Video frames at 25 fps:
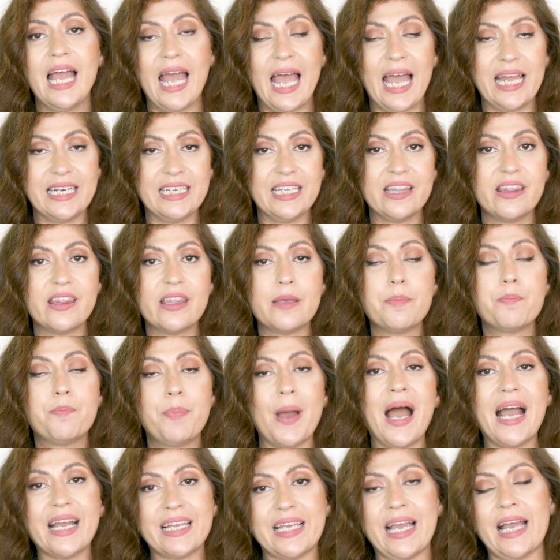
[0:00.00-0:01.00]
and in the
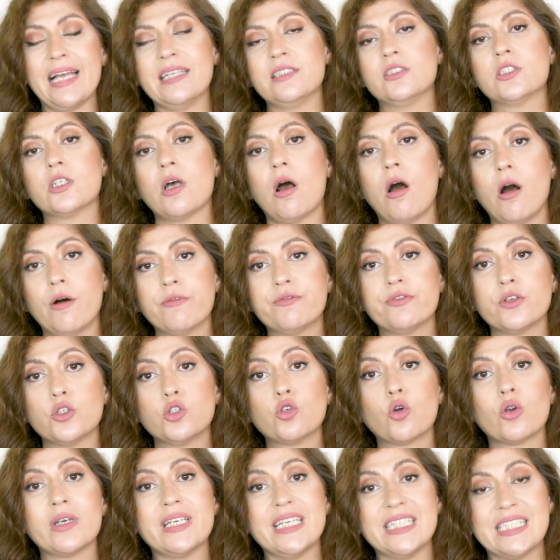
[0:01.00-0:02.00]
back end of
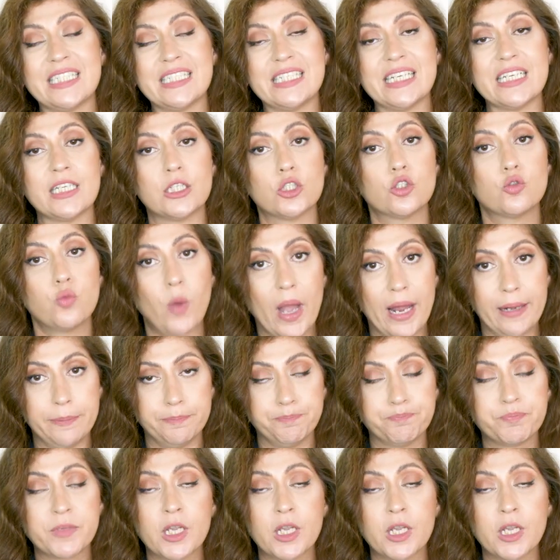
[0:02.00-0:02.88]
your listing as well.